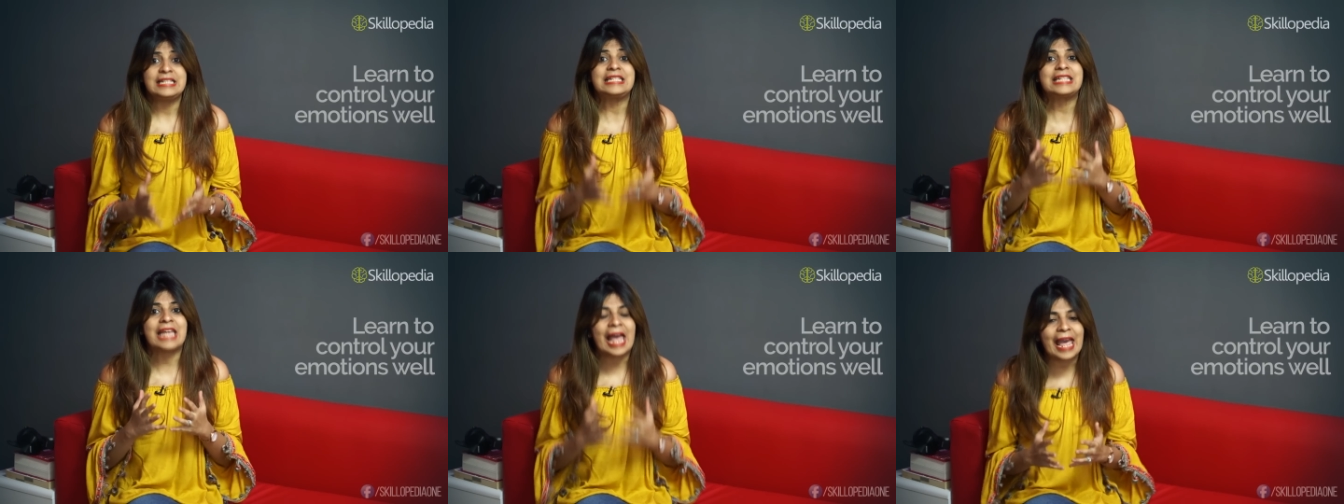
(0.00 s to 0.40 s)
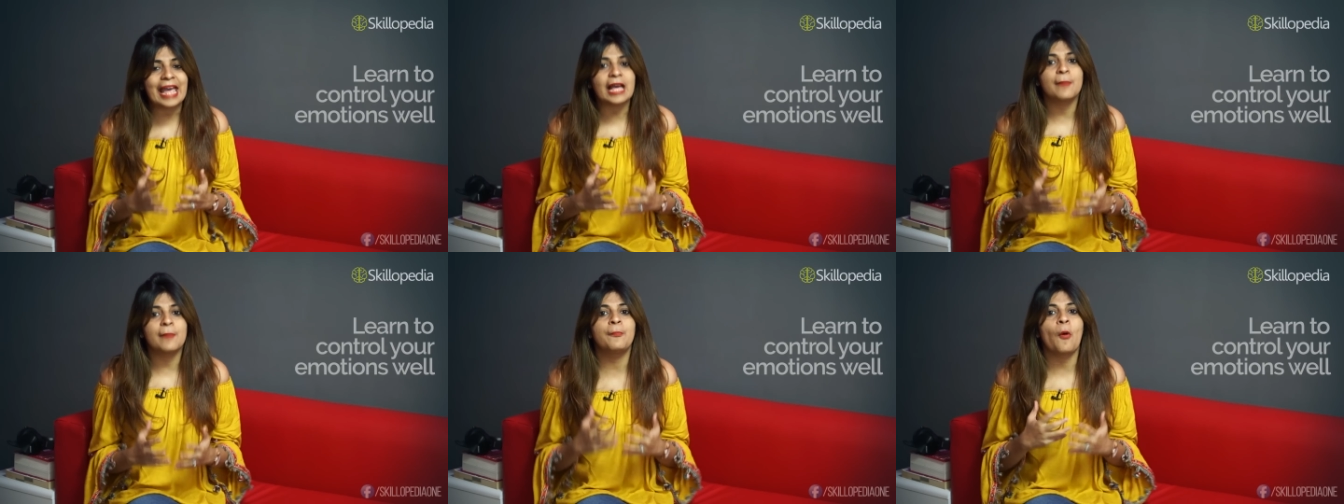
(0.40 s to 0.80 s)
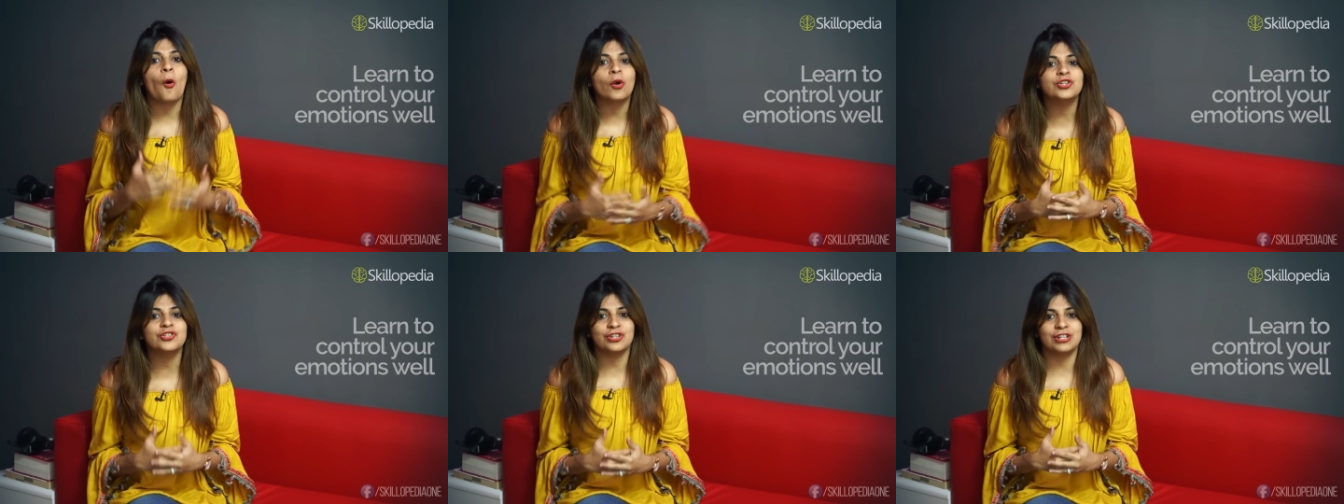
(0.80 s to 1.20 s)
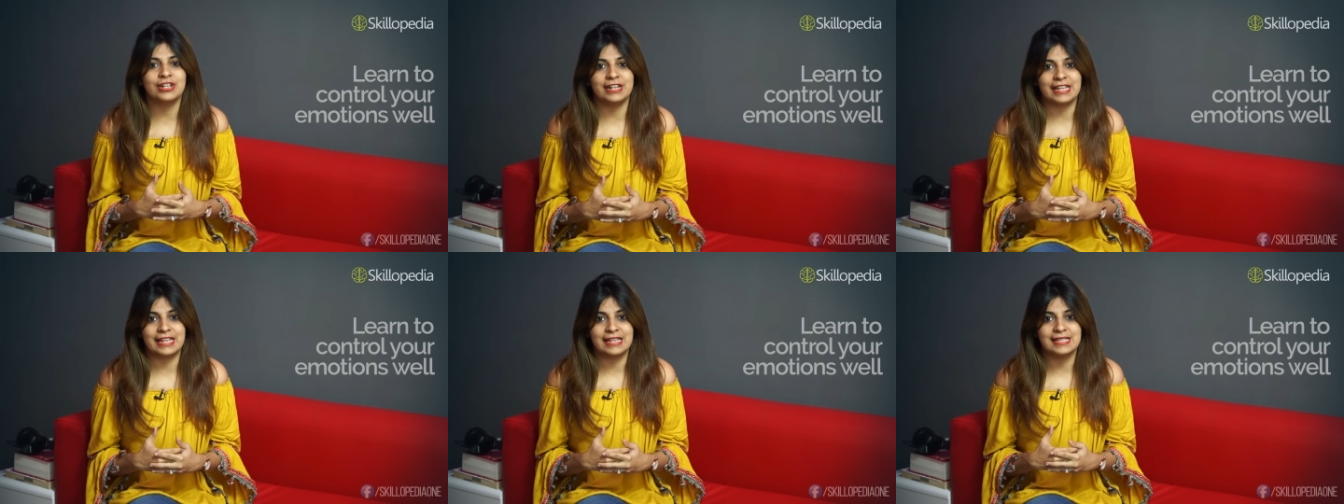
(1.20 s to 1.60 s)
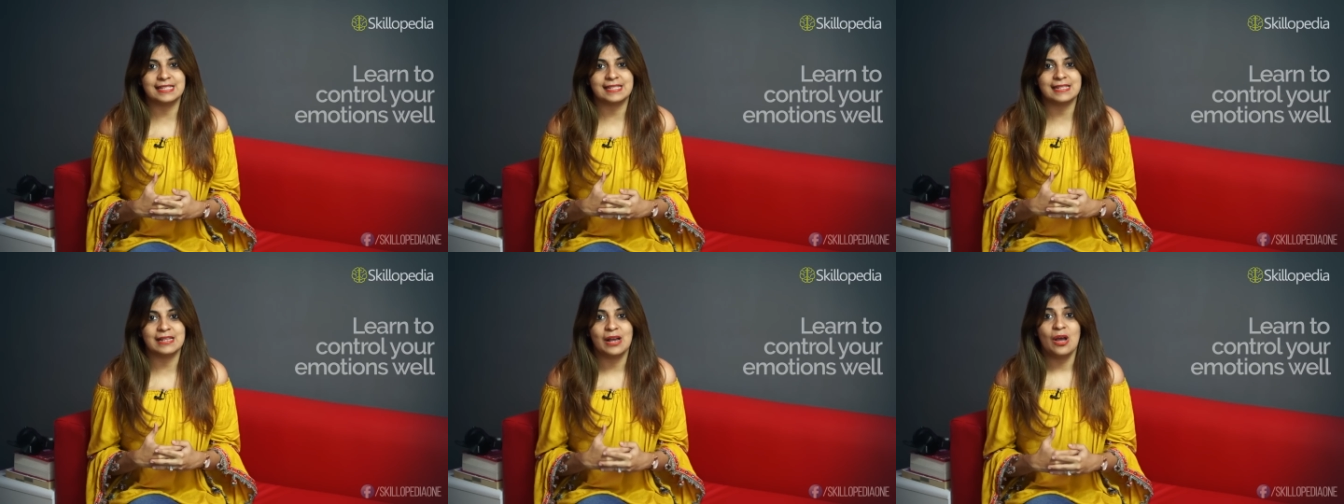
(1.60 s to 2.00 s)
take
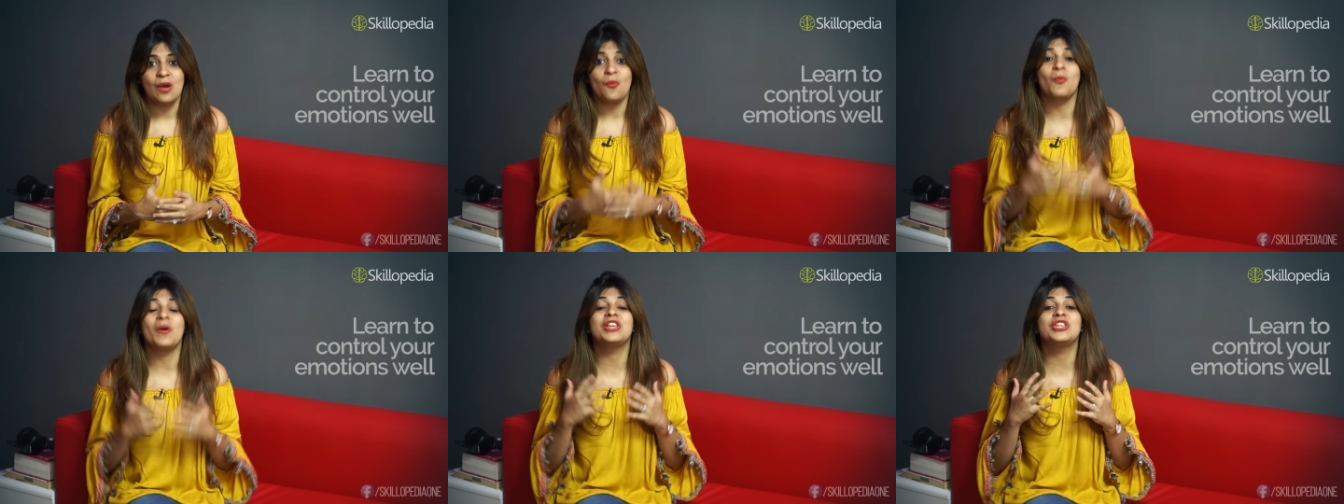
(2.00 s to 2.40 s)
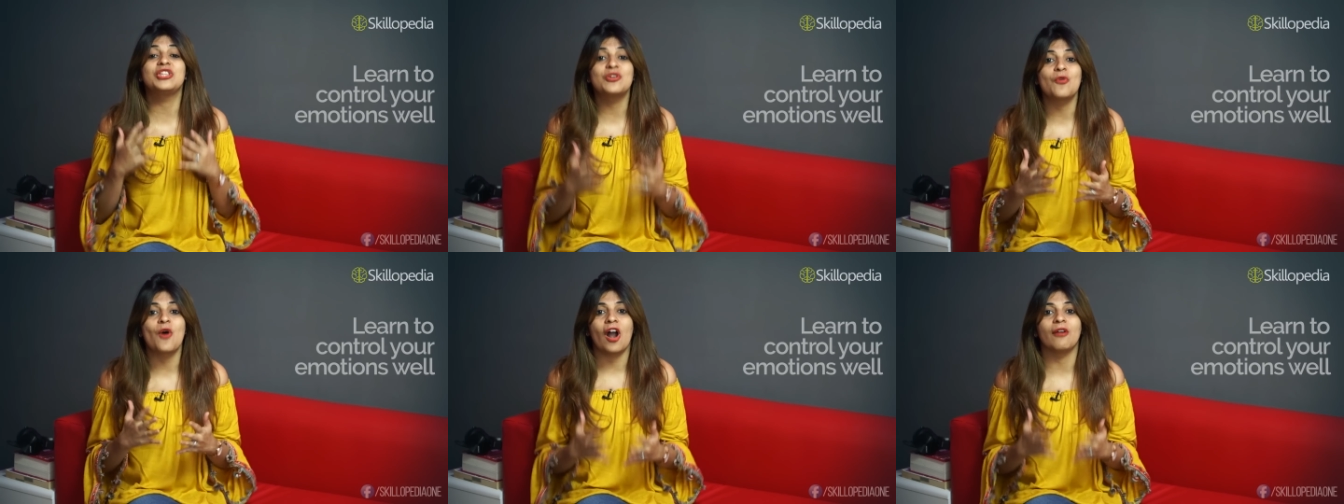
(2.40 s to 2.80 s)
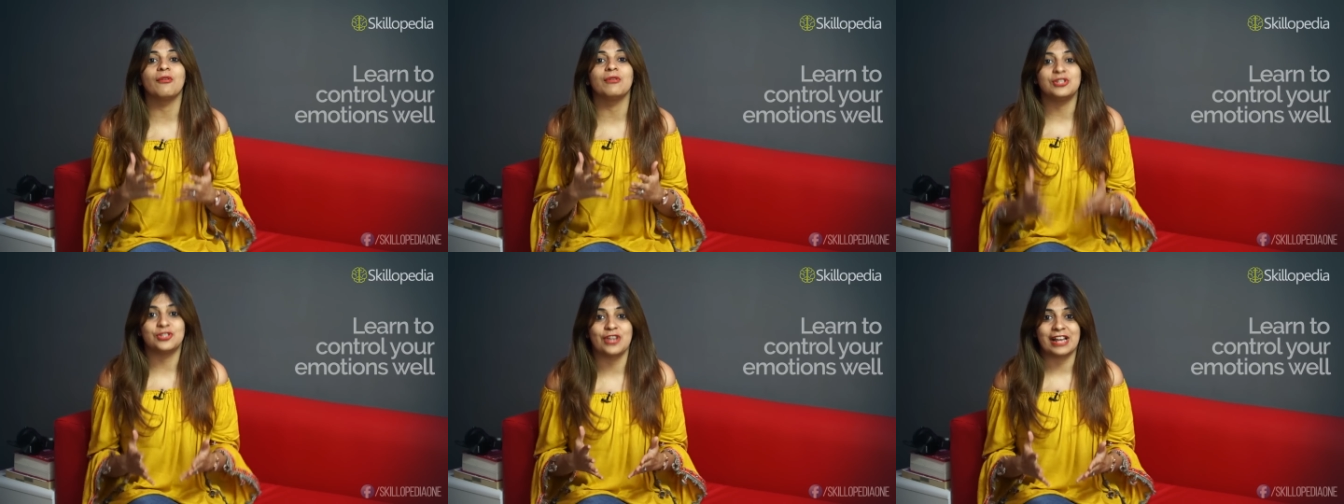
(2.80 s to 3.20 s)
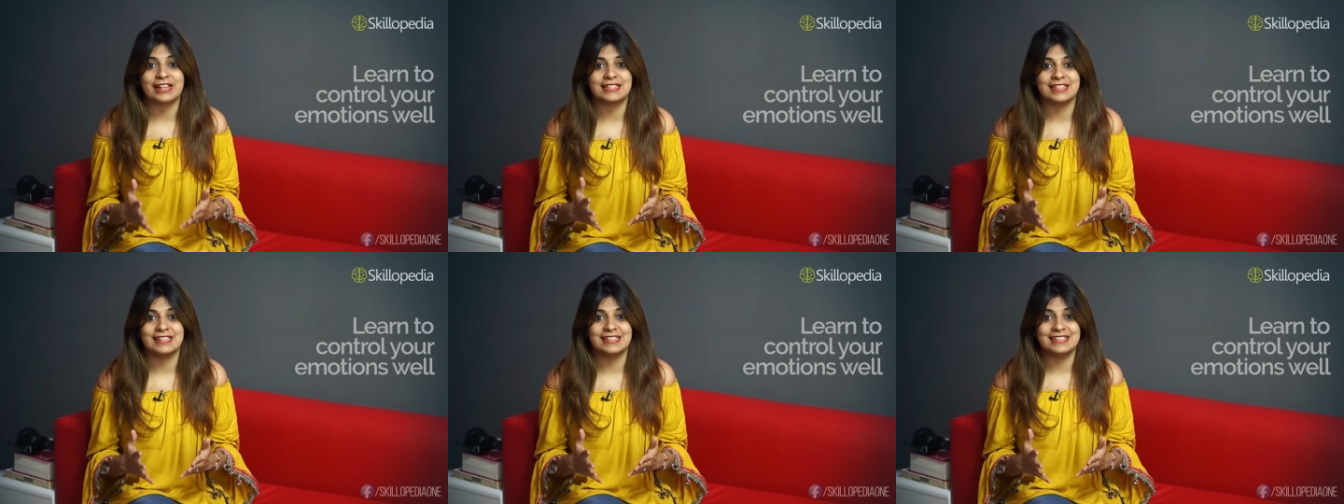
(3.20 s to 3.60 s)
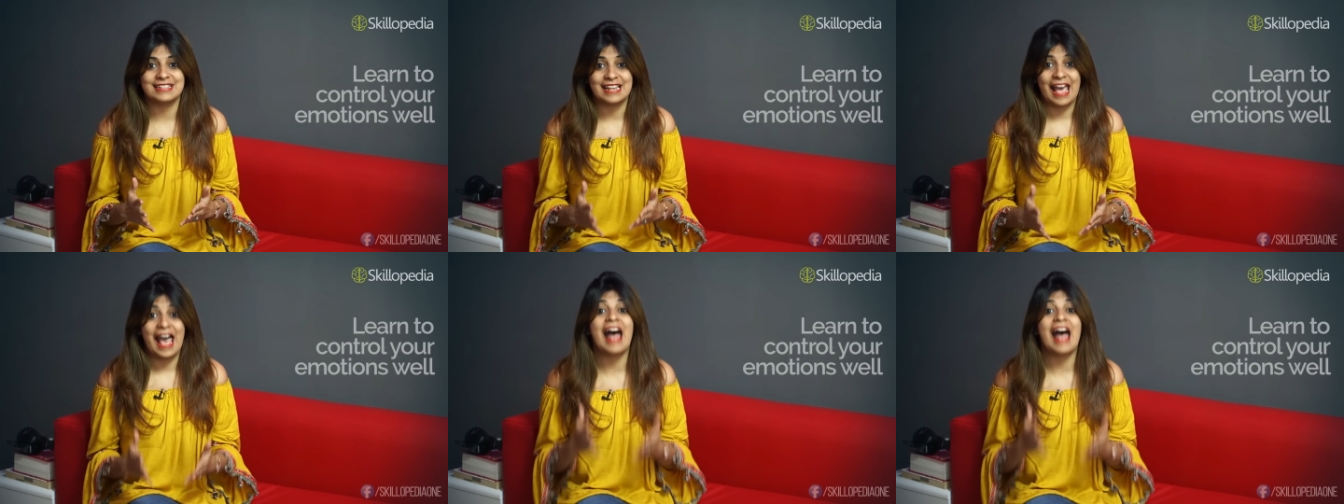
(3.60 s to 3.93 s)
opportunities when you are rejected.